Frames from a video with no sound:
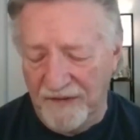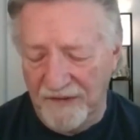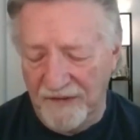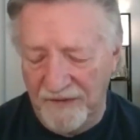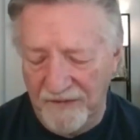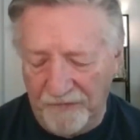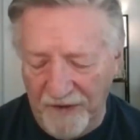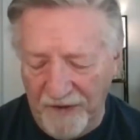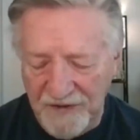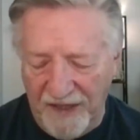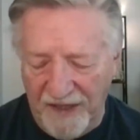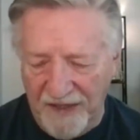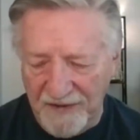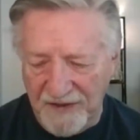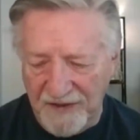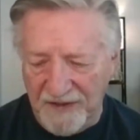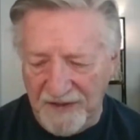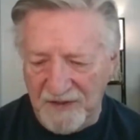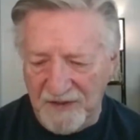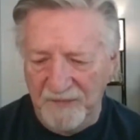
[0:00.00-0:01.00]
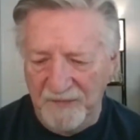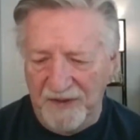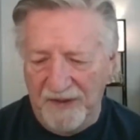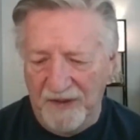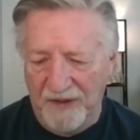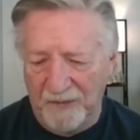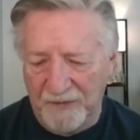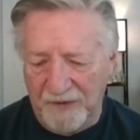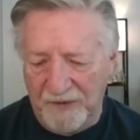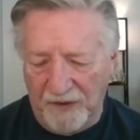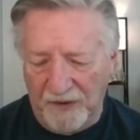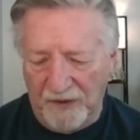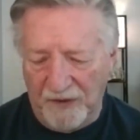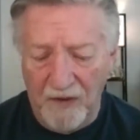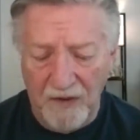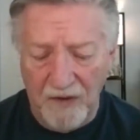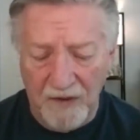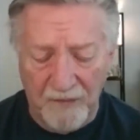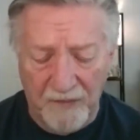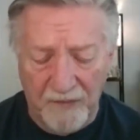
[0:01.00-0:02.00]
the franchise has been helped along
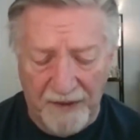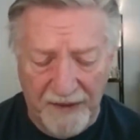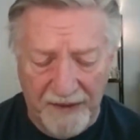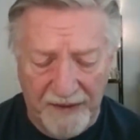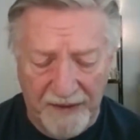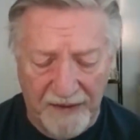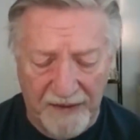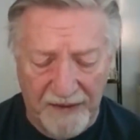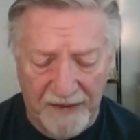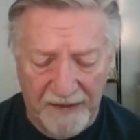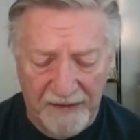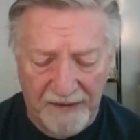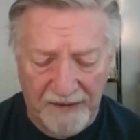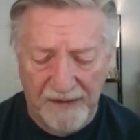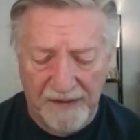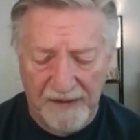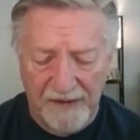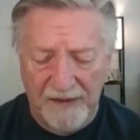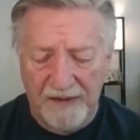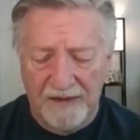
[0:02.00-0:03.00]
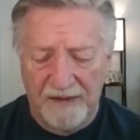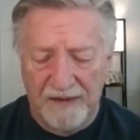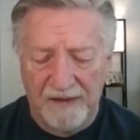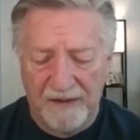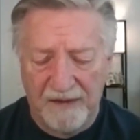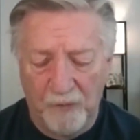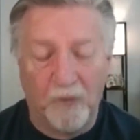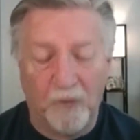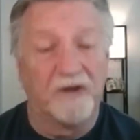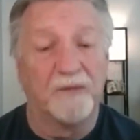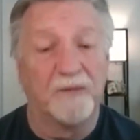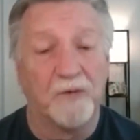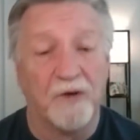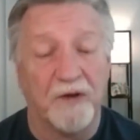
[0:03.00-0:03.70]
by uh, uh, Warner Brothers in